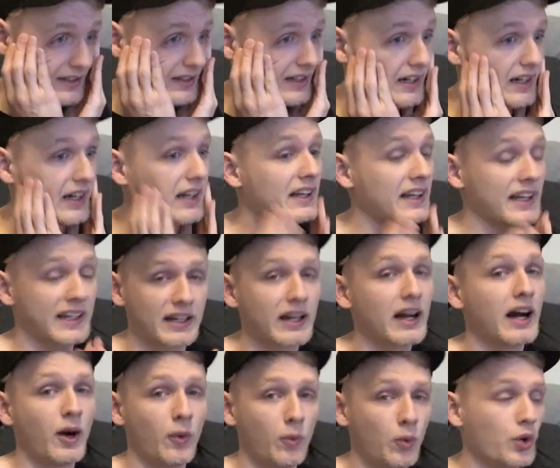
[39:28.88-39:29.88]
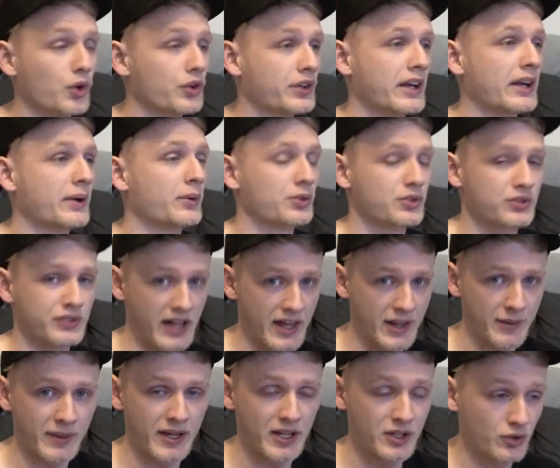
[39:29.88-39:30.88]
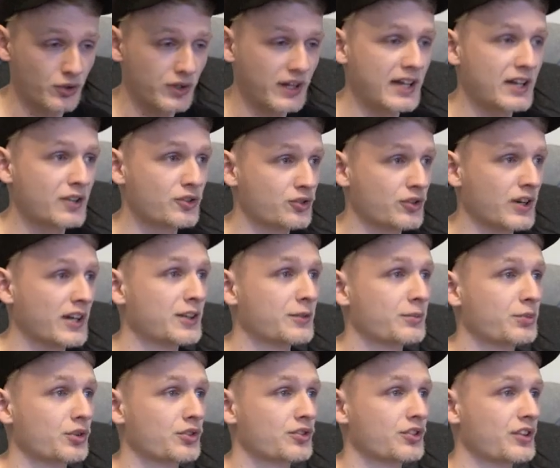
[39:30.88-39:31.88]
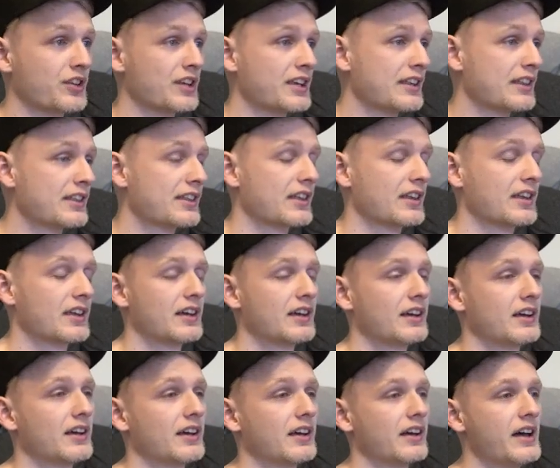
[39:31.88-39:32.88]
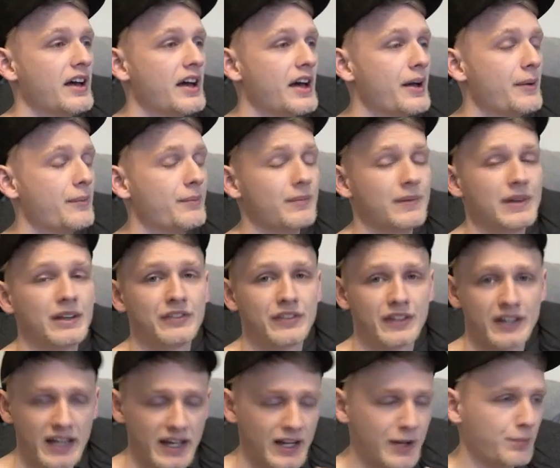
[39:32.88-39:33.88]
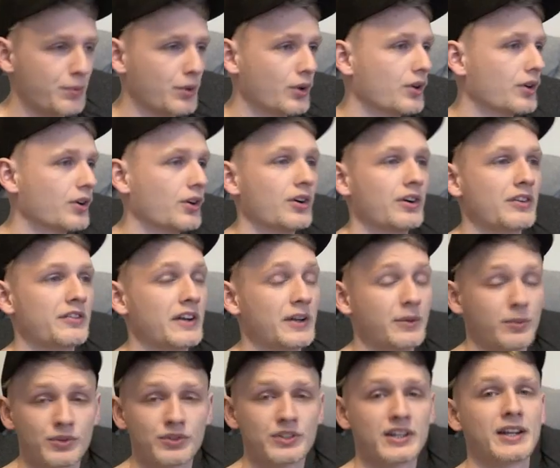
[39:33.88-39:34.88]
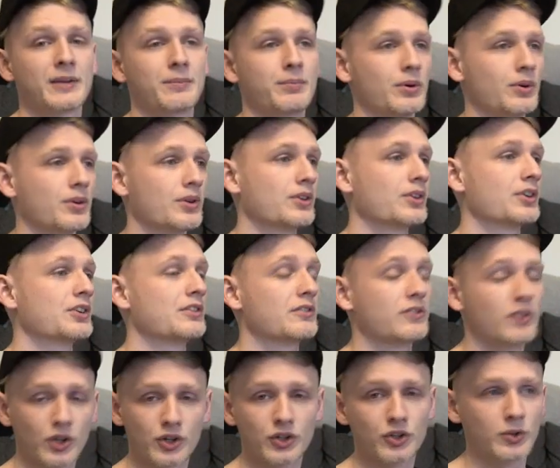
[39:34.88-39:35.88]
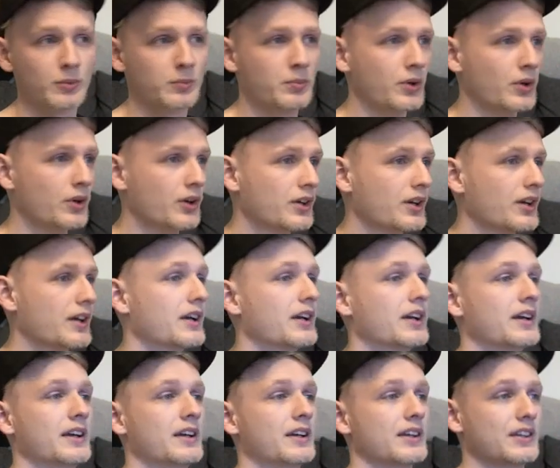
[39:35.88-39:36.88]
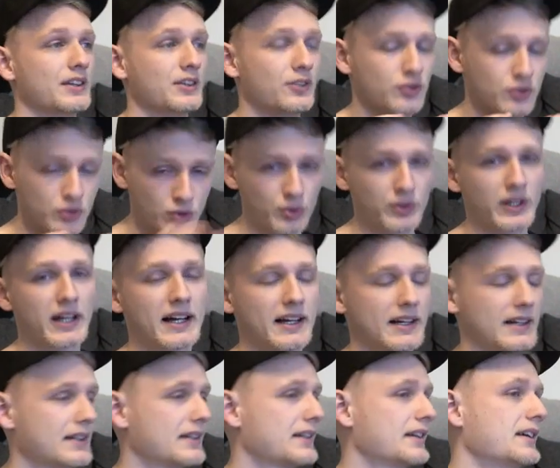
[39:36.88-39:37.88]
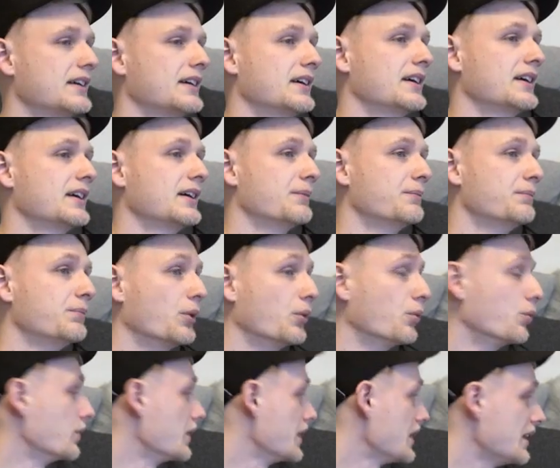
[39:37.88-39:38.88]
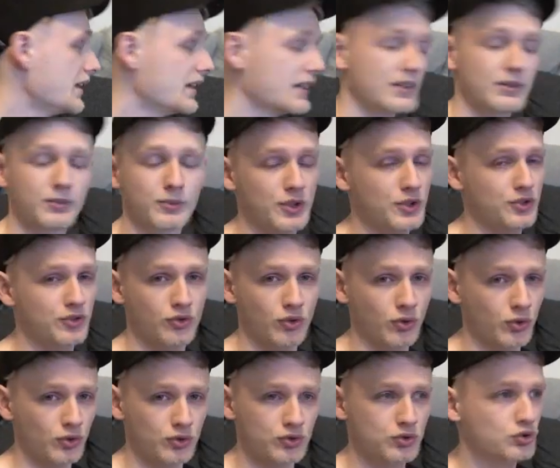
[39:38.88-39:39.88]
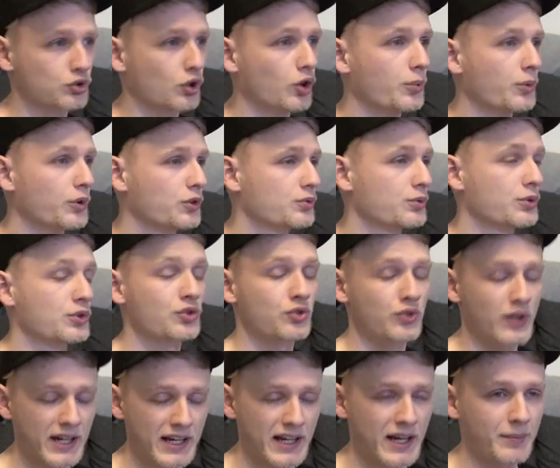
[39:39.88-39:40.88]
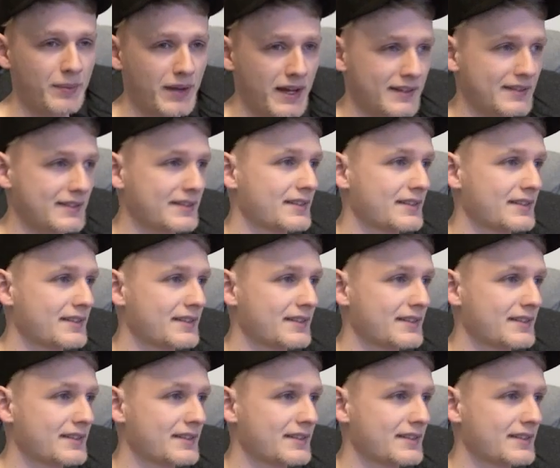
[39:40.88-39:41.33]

like I would, and I would start them at a young age trying to brush the teeth. If you're getting a pug, or if anyone's getting a pug, or you've got a young pug, do that. But we struggle so much. We try our best.